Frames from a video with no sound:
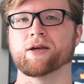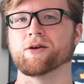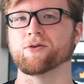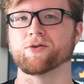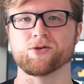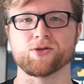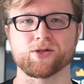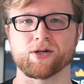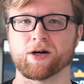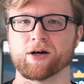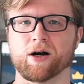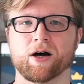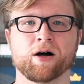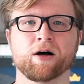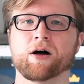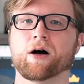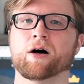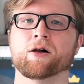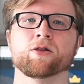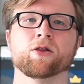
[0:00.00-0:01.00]
here's
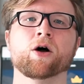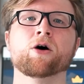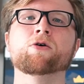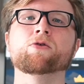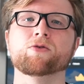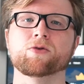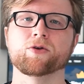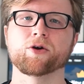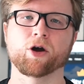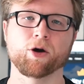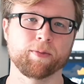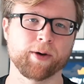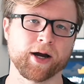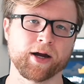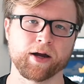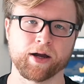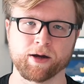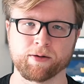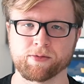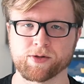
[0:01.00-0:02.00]
a loan to go buy
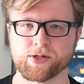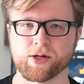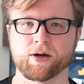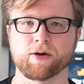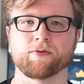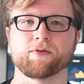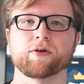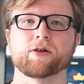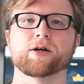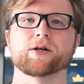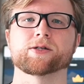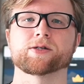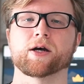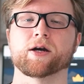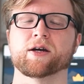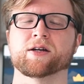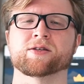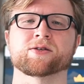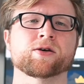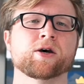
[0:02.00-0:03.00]
an Amazon affiliate
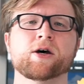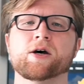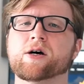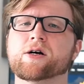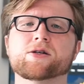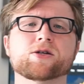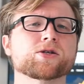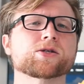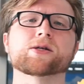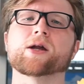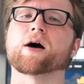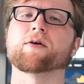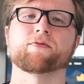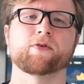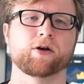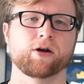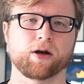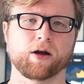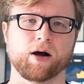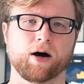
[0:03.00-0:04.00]
site. It's just not
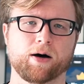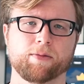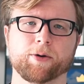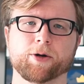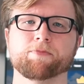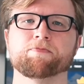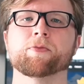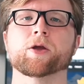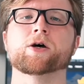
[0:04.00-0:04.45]
very common.